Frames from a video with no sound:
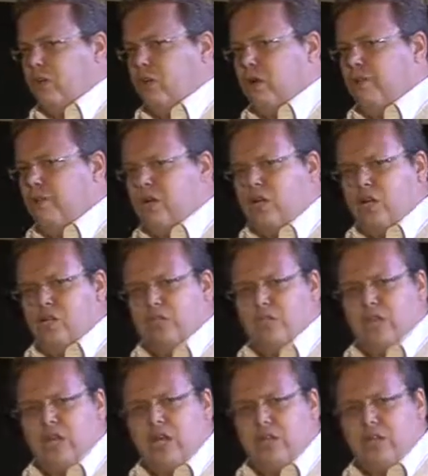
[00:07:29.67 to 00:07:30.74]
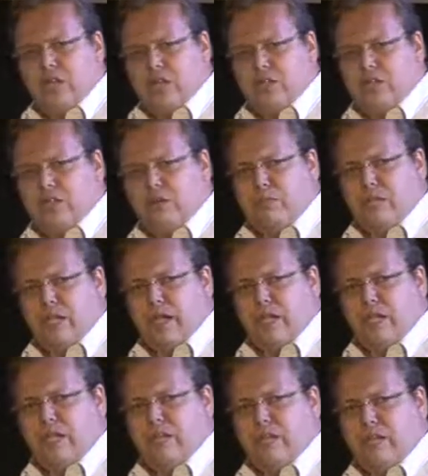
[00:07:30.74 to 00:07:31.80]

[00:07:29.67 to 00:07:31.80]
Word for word: One of our customers, ABS CBN,